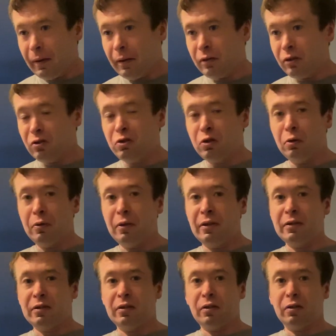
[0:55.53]
The
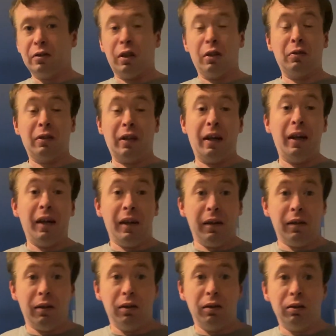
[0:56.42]
Tories don't
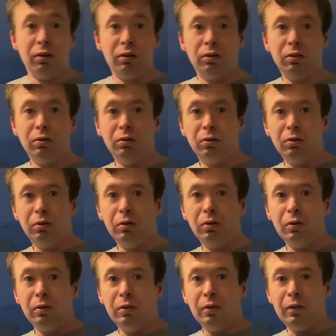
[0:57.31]
care.
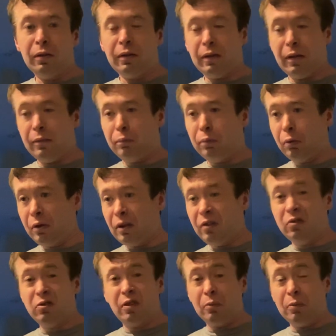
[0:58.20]
They're probably
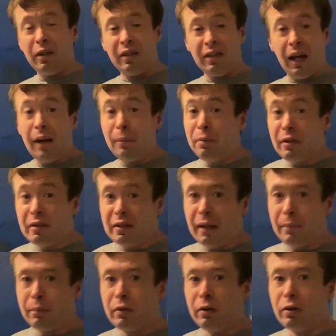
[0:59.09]
in some way happy it's
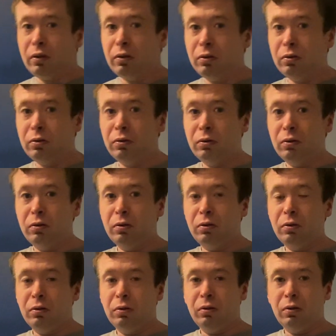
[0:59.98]
happening,
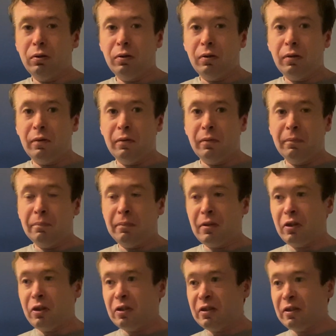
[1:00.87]

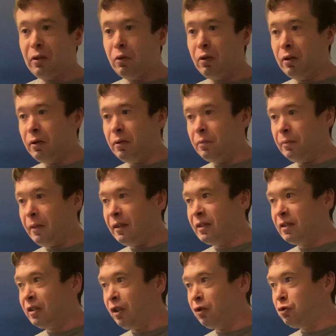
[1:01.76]
because they want to make
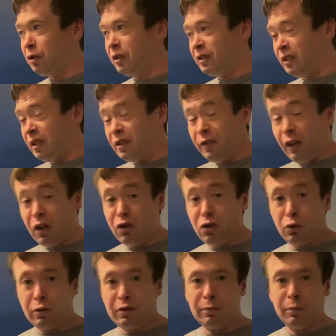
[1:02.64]
this country as dysfunctional as